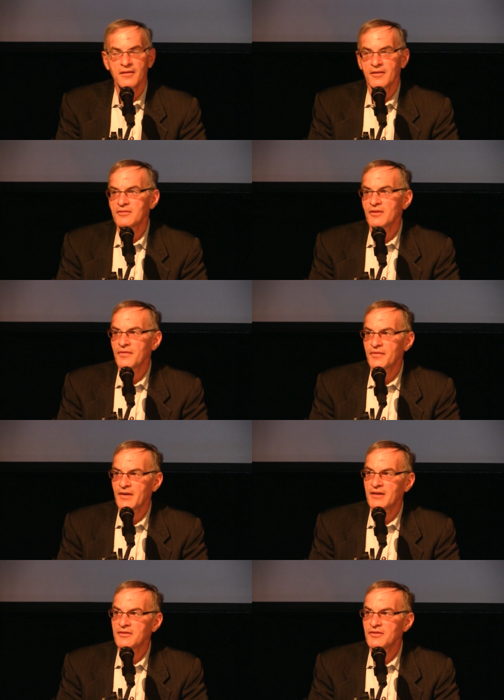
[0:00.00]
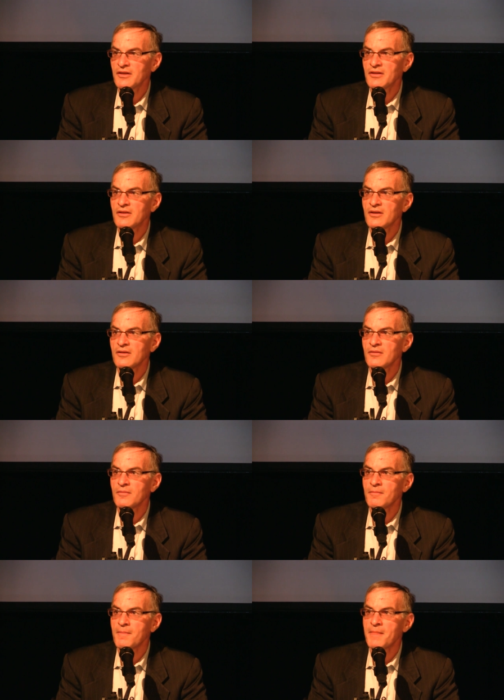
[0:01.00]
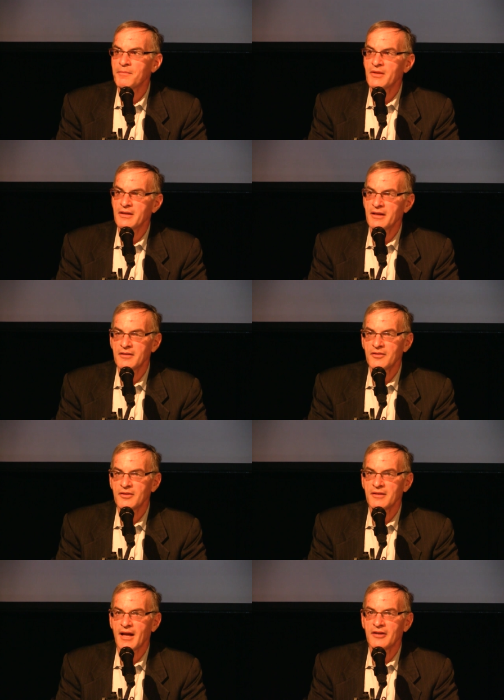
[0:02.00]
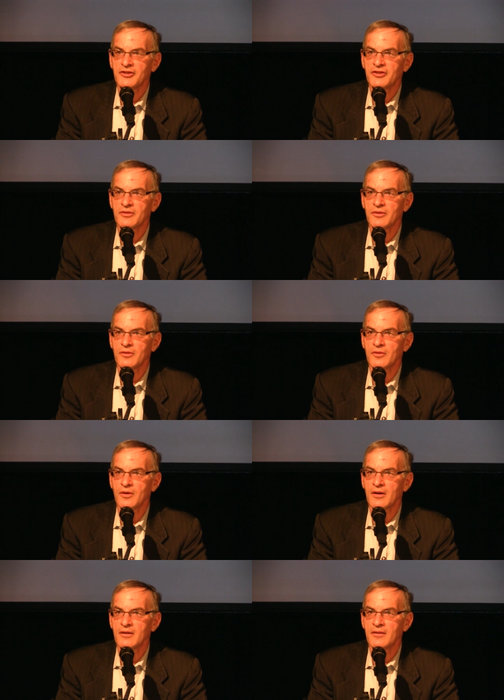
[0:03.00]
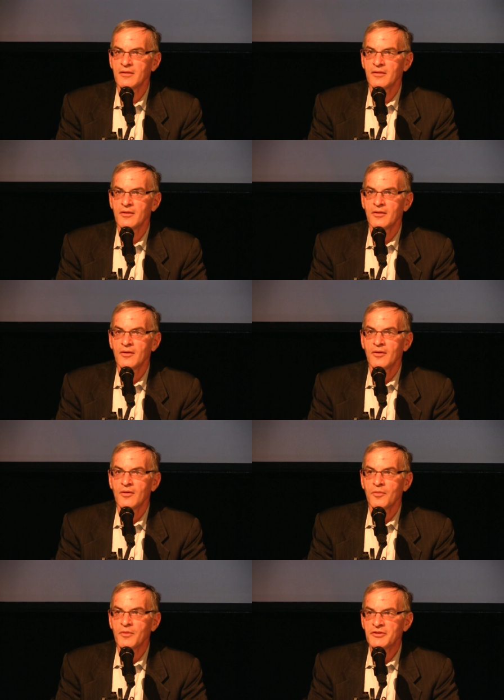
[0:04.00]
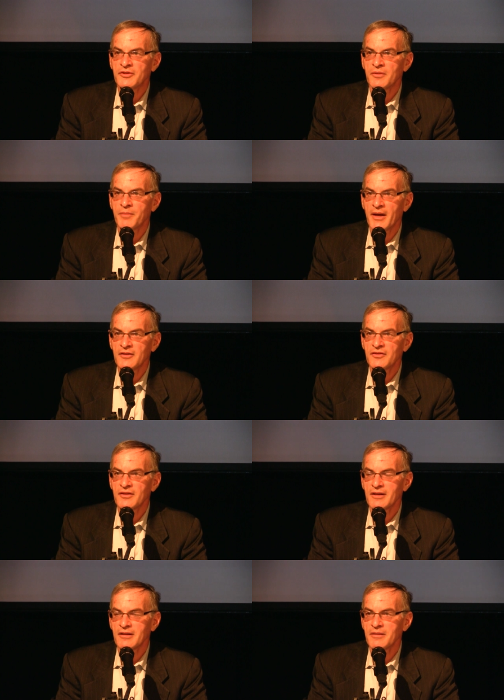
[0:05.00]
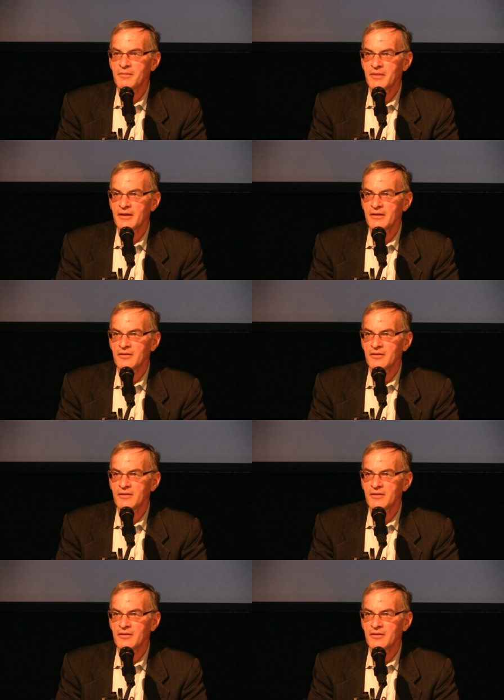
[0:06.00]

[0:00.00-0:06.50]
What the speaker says: There's a fancy term in international law which basically means